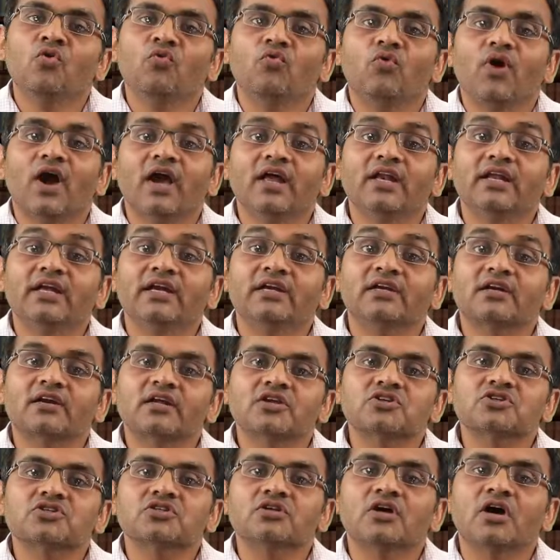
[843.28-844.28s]
while
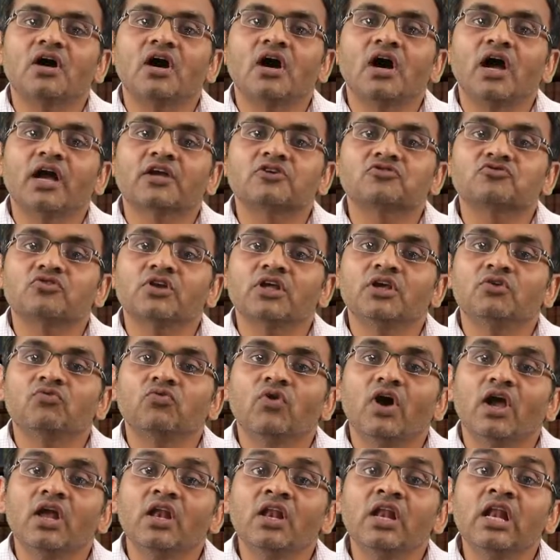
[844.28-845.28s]
interaction uh, actually
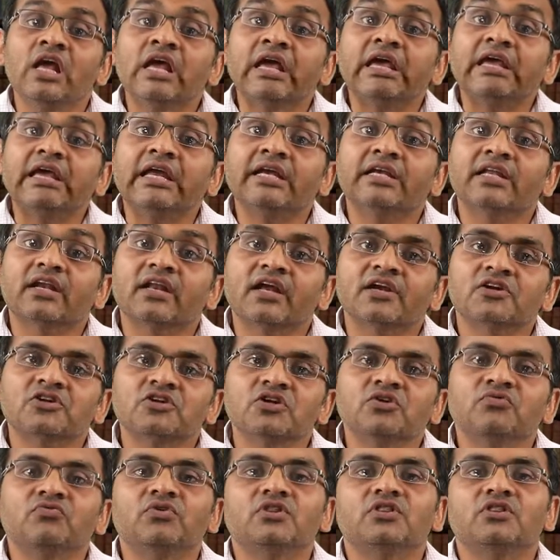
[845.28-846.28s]
while
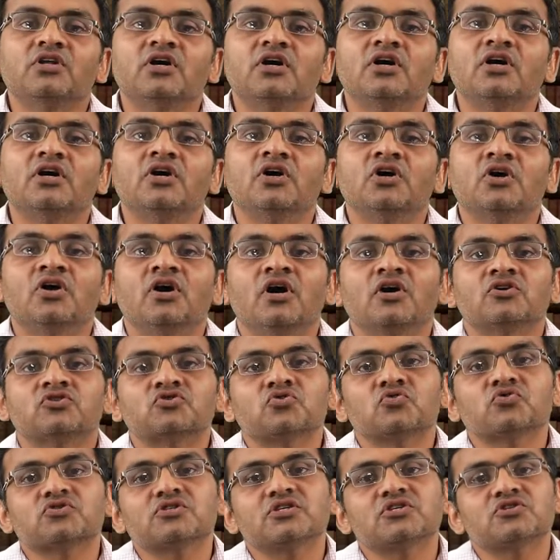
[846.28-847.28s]
interacting with the
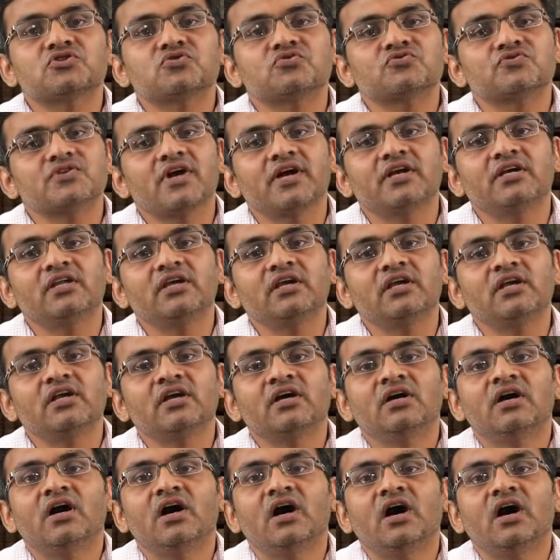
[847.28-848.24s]
socialist society